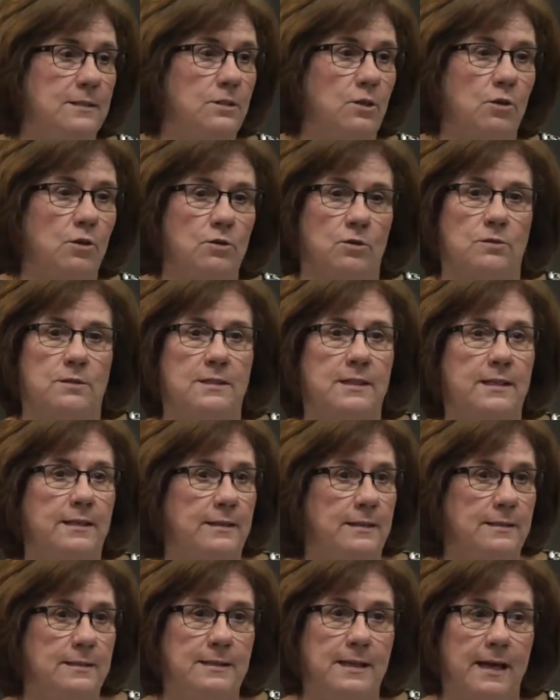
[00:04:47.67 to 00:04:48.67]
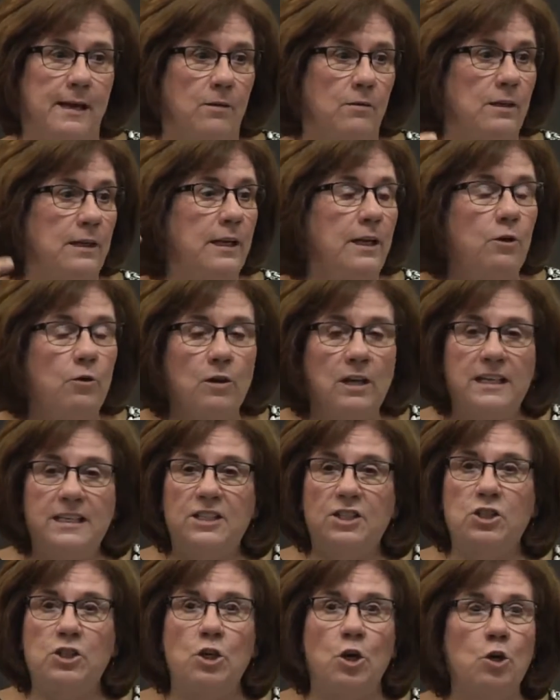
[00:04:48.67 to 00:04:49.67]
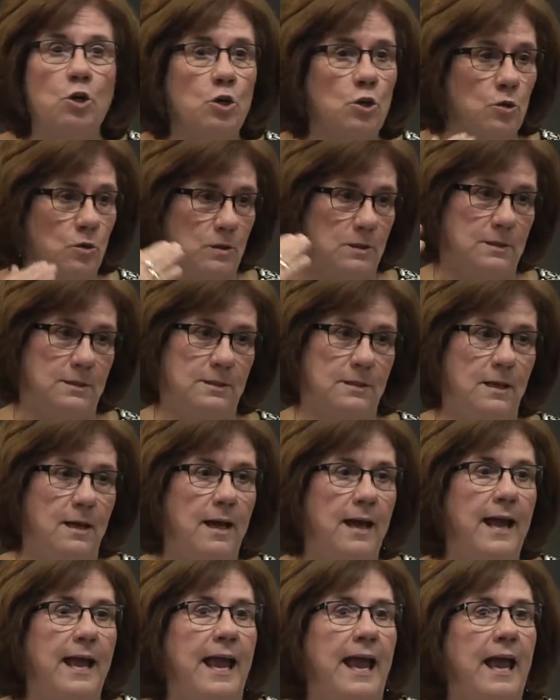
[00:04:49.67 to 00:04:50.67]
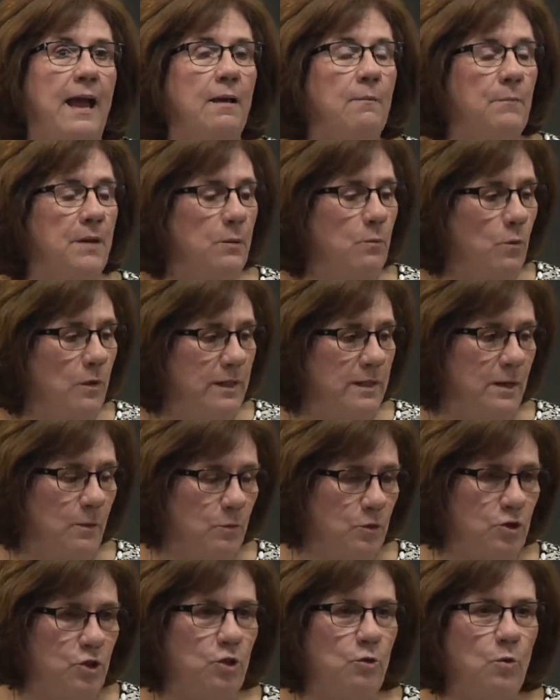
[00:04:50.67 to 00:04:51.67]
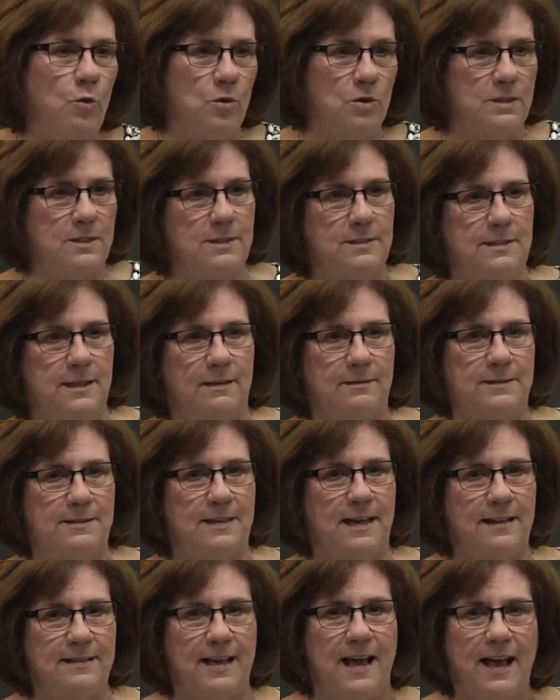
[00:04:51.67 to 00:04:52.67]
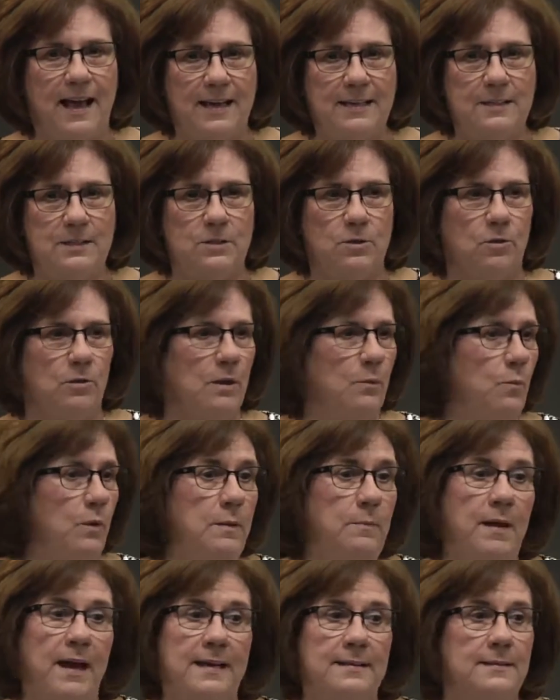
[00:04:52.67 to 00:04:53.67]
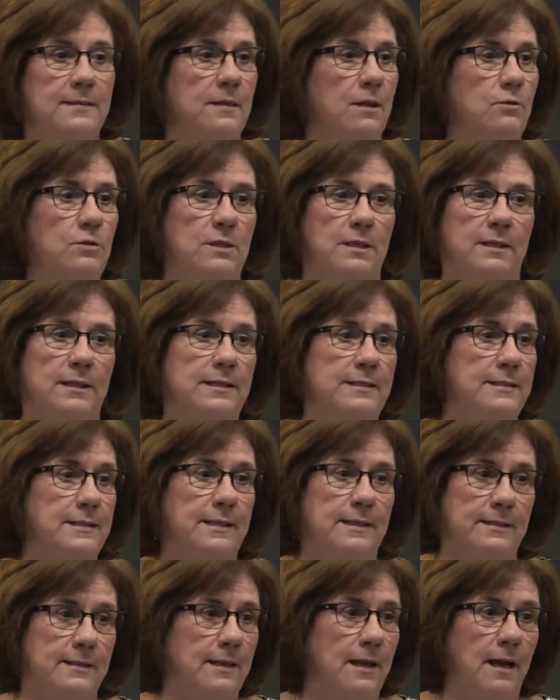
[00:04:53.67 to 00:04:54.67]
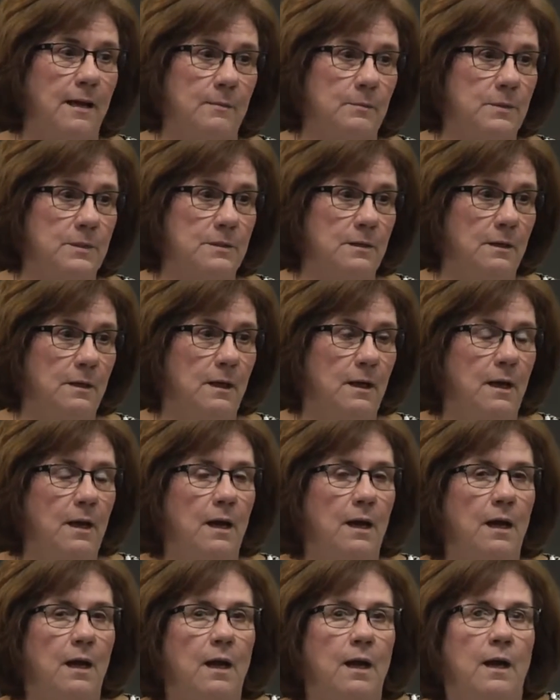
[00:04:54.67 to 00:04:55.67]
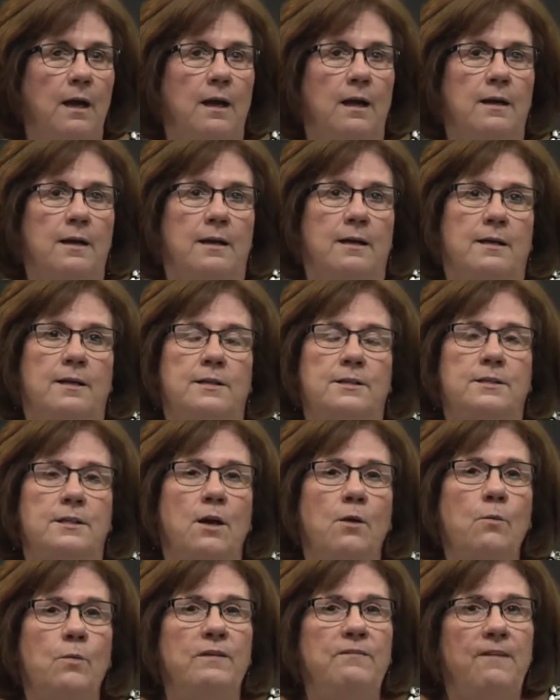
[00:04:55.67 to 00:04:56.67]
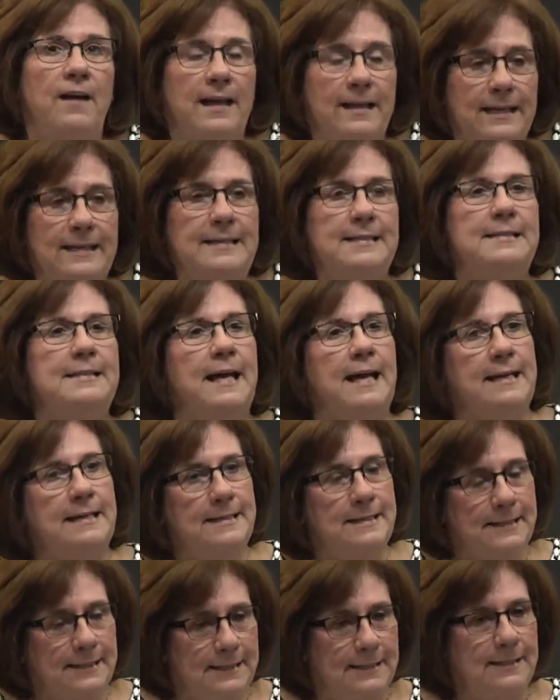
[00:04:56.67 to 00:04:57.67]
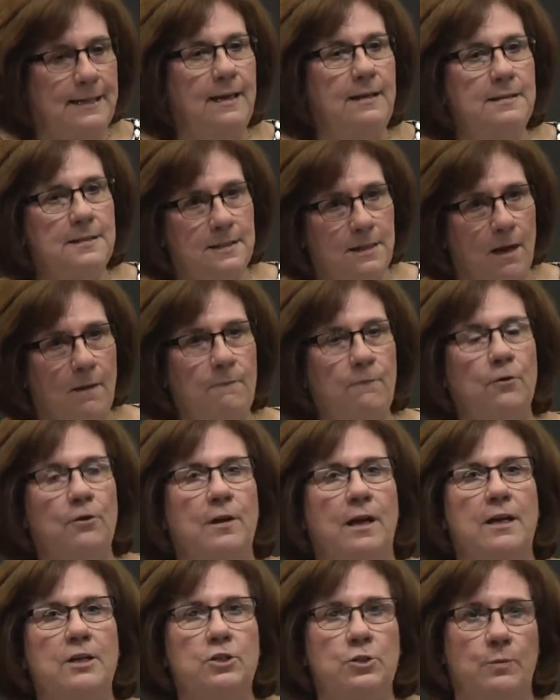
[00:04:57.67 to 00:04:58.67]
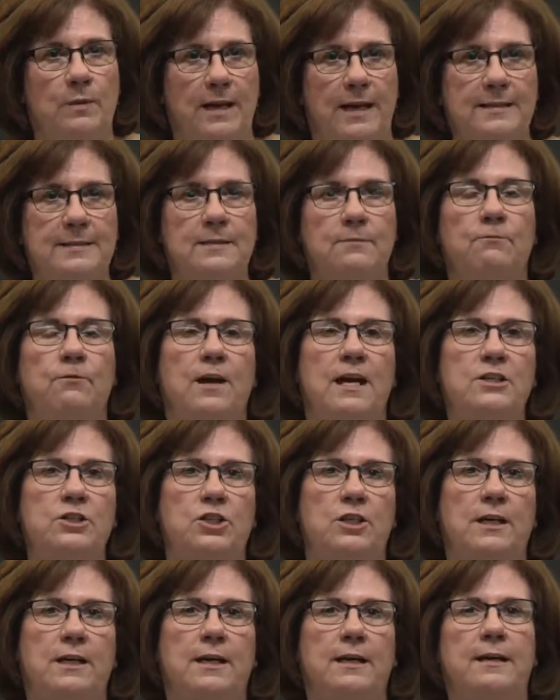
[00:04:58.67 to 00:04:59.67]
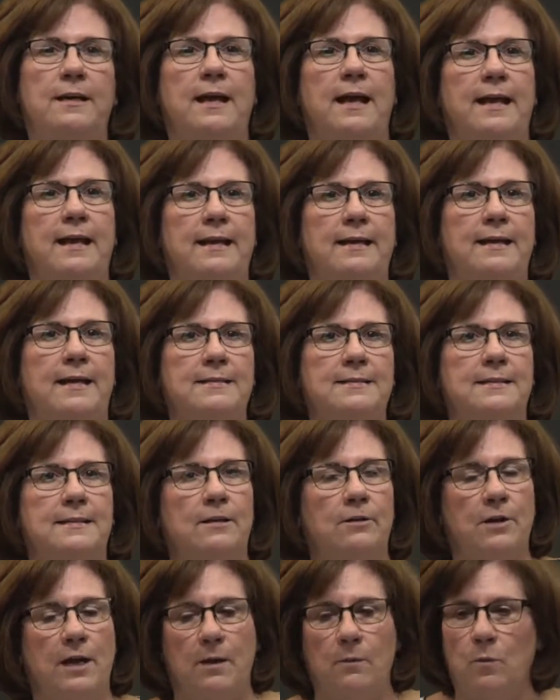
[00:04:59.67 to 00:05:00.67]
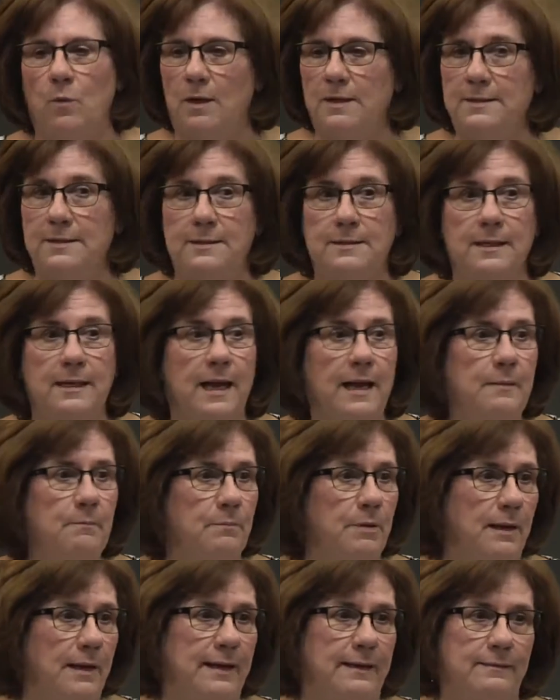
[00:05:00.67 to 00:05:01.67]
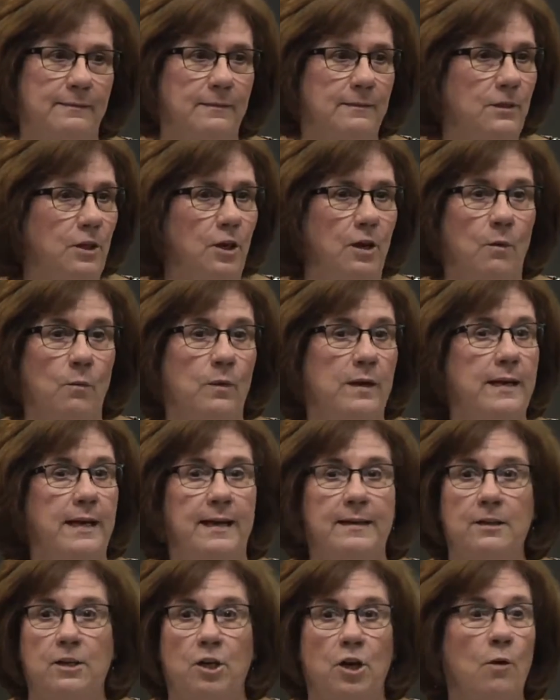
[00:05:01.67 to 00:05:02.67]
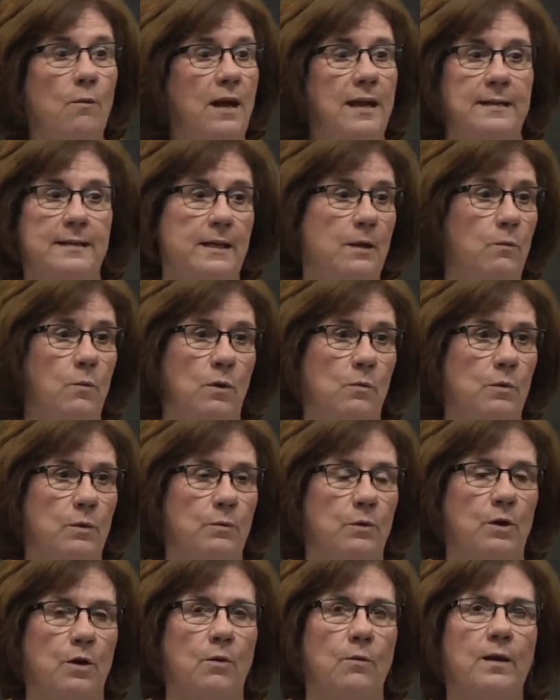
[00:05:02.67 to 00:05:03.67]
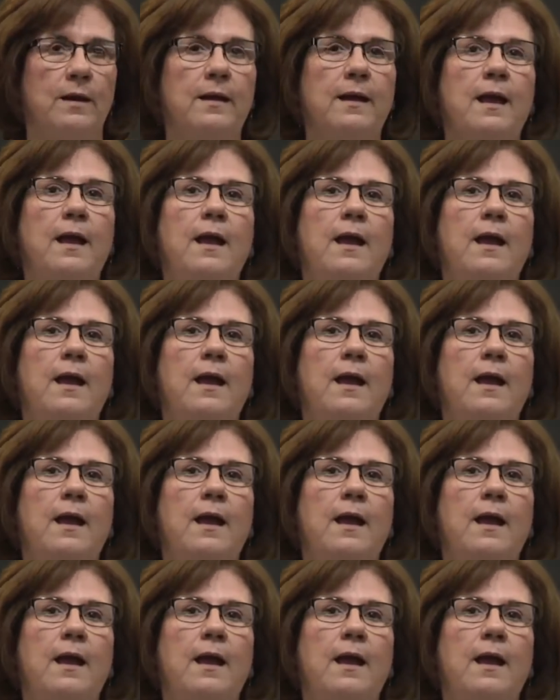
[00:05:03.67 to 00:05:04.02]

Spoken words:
in circles in this town, literally circles. I mean, there were two horses outside the high school, and we passed those at least 10 times. So we finally decided to stop for lunch. We had some fried chicken, and I said, okay, what's the game plan? You know, we had no idea where we were going.